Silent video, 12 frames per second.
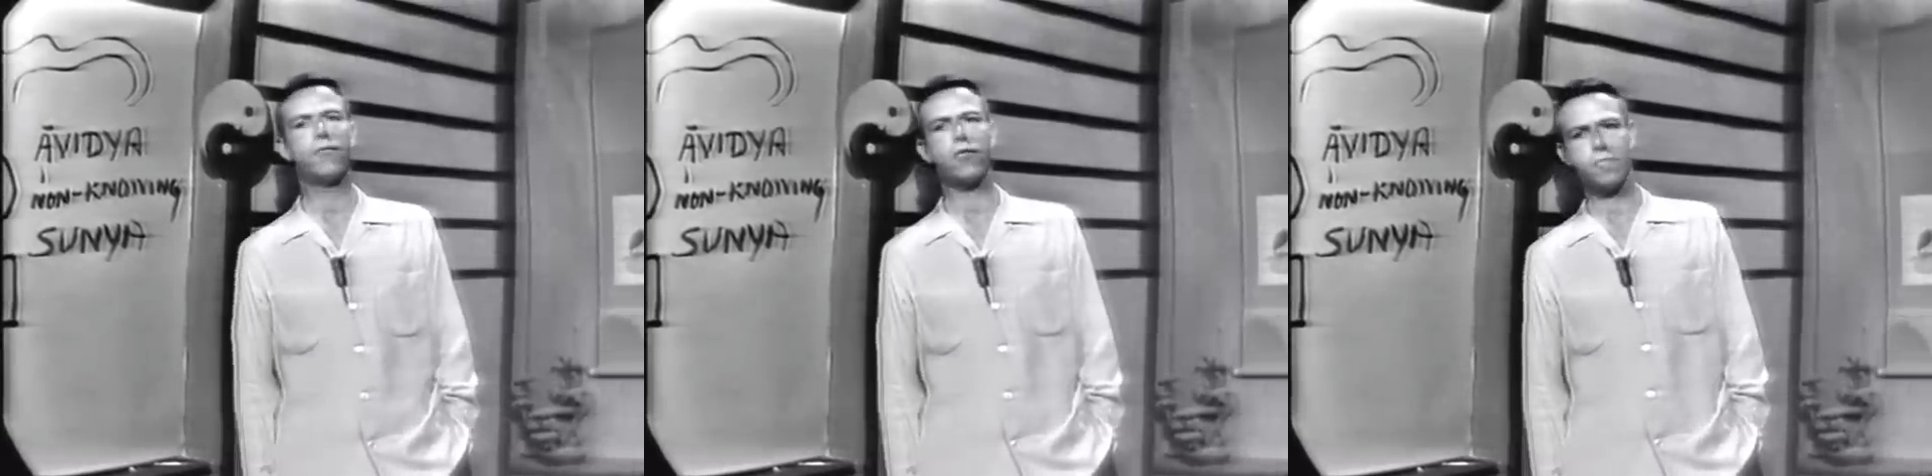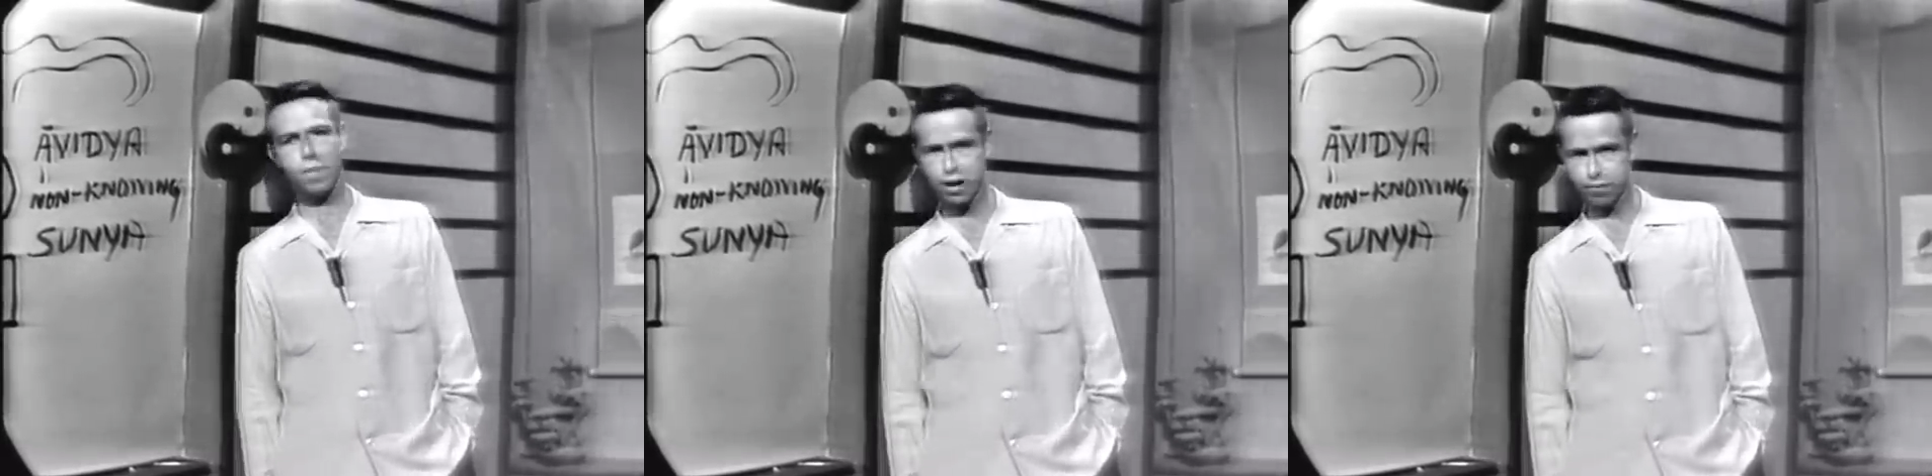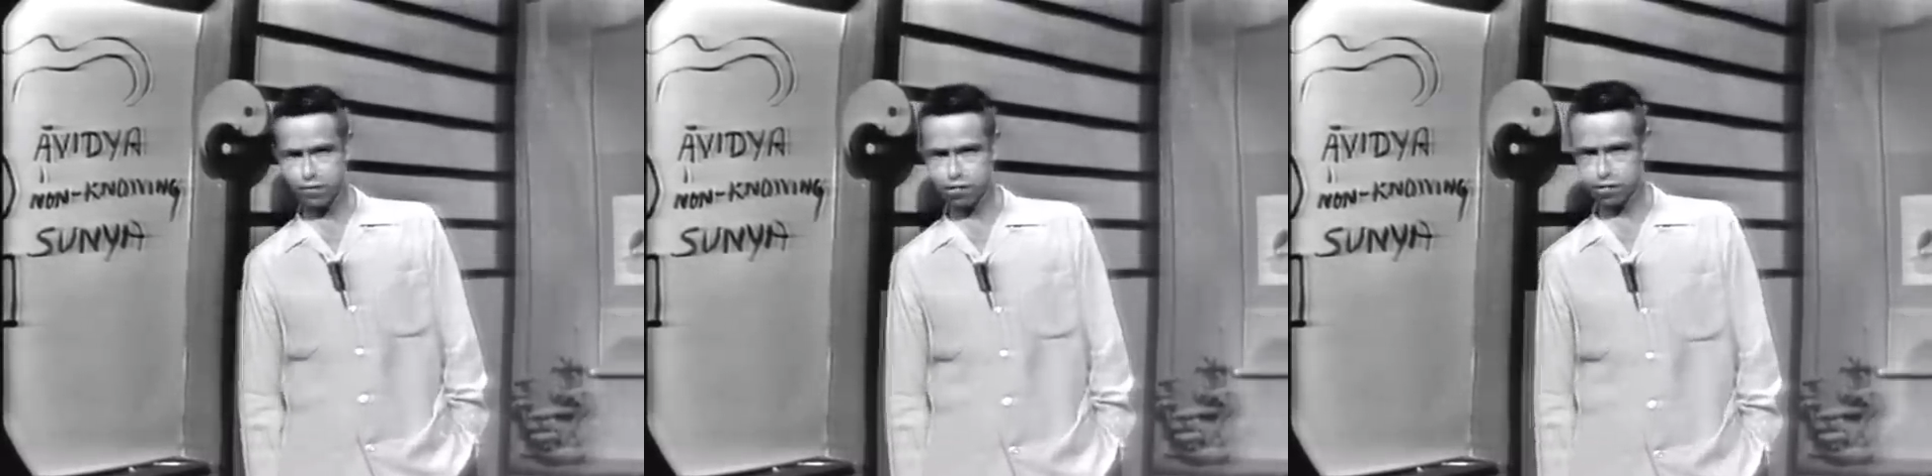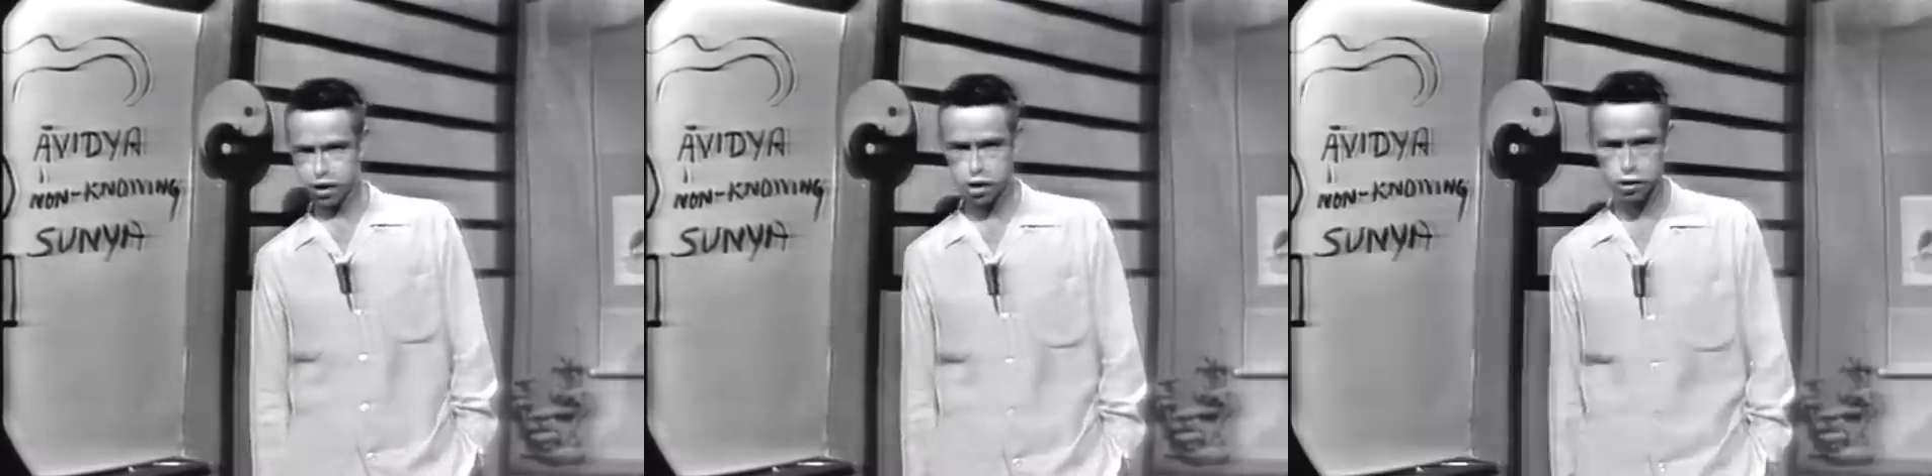for the
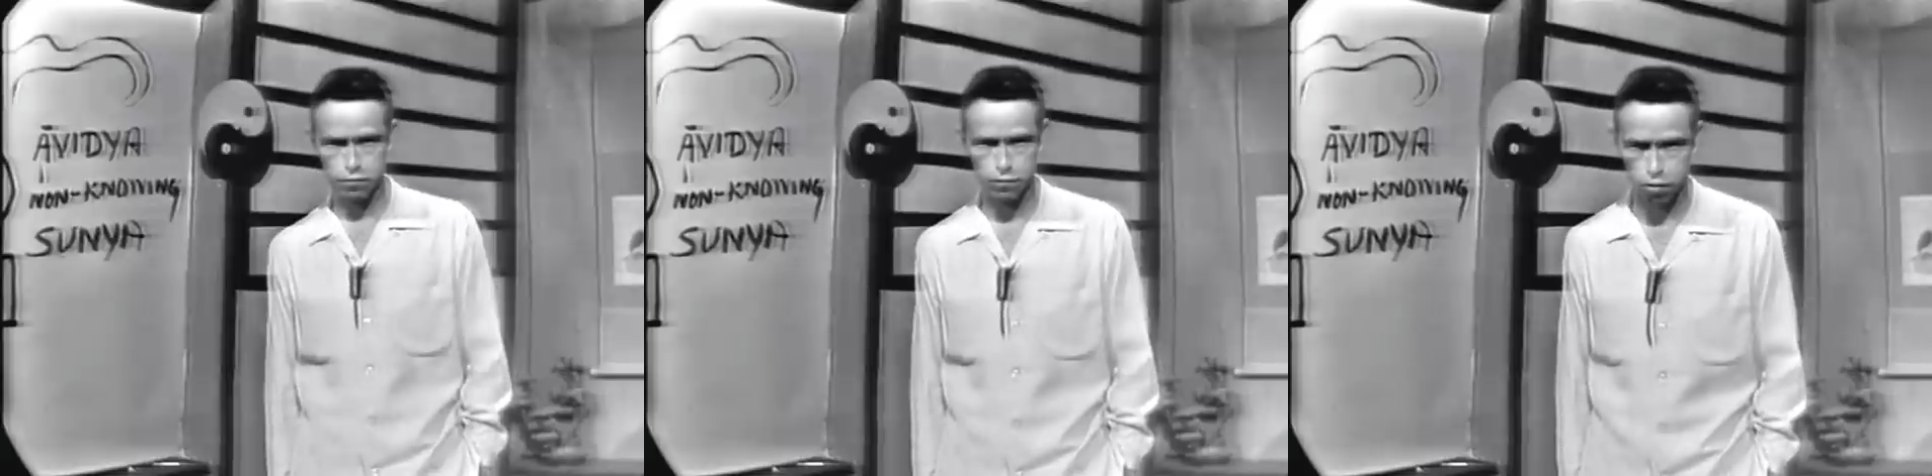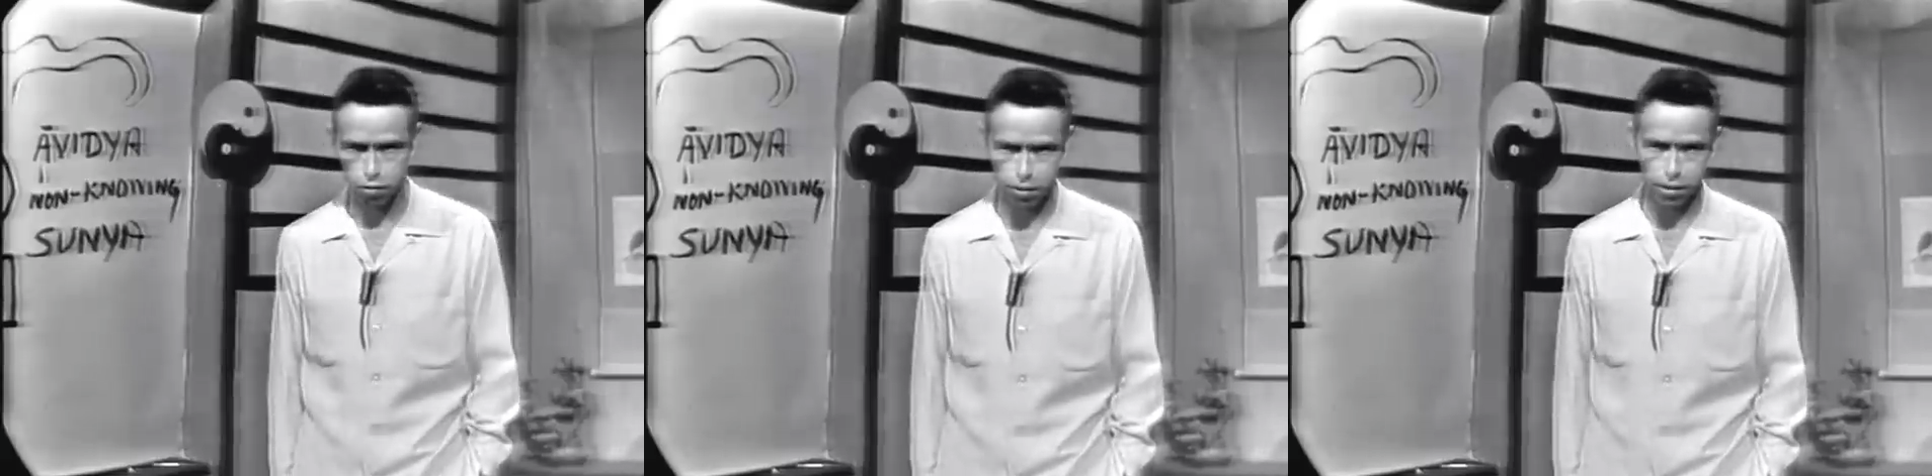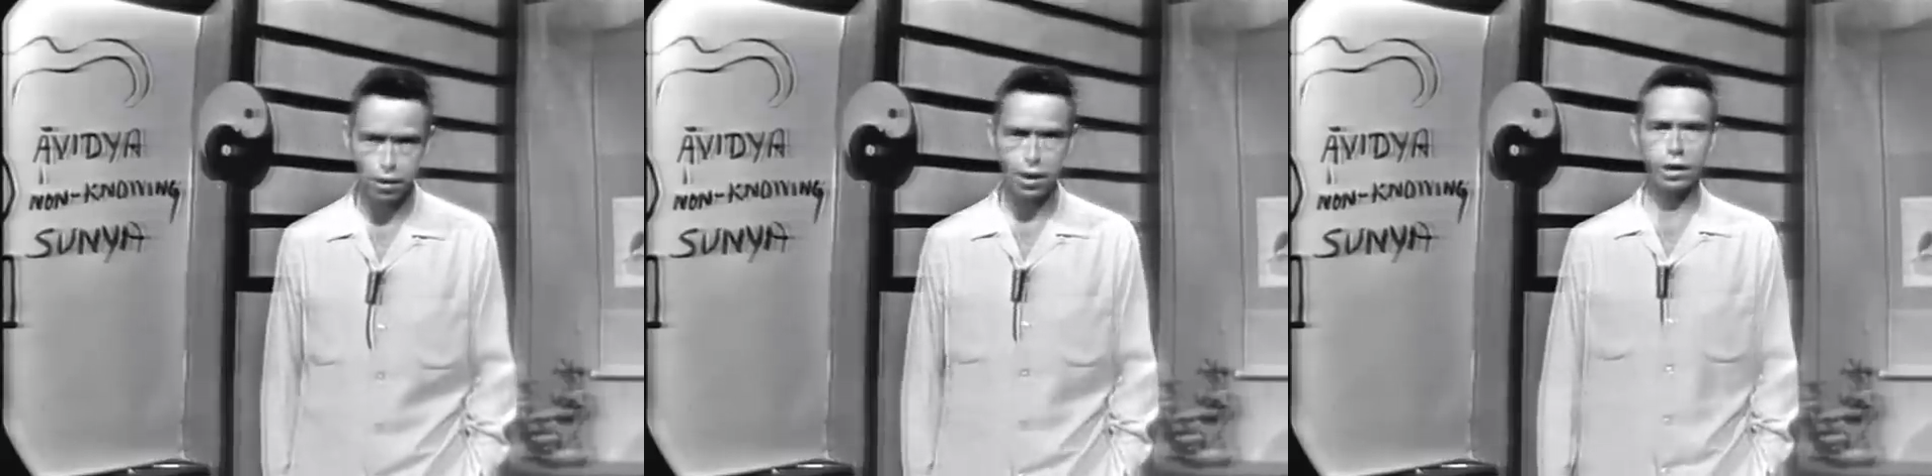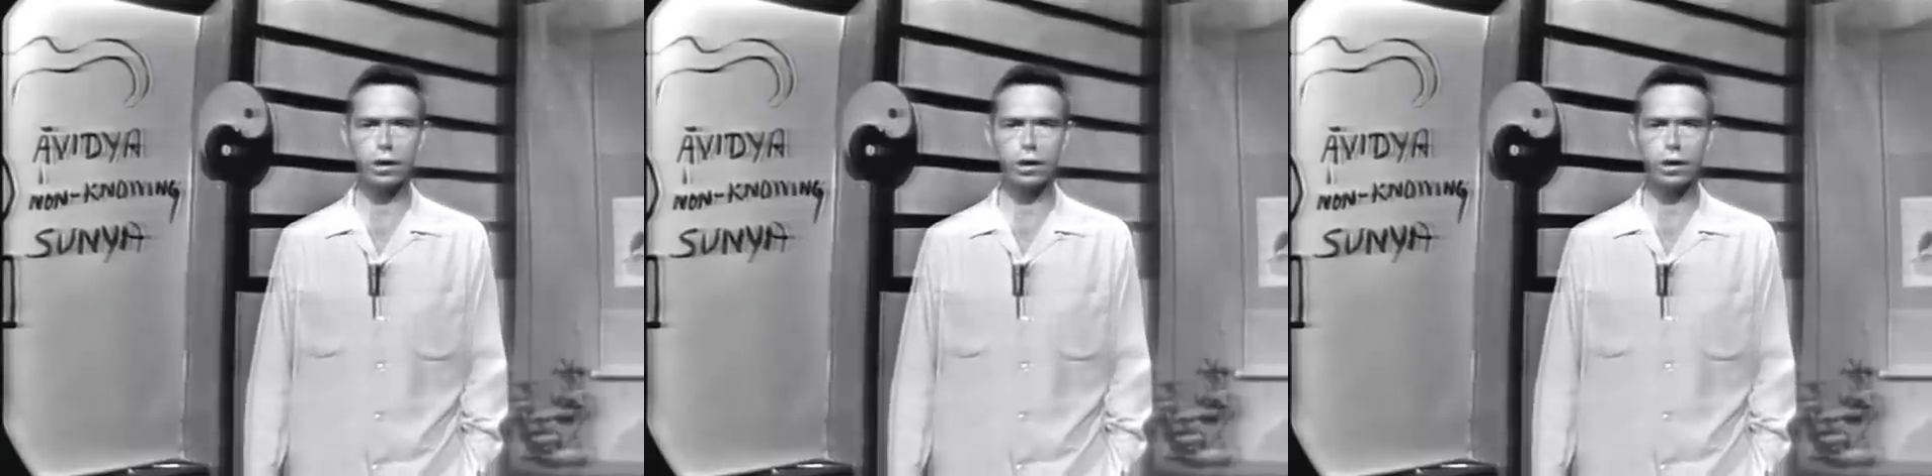manifestation of order,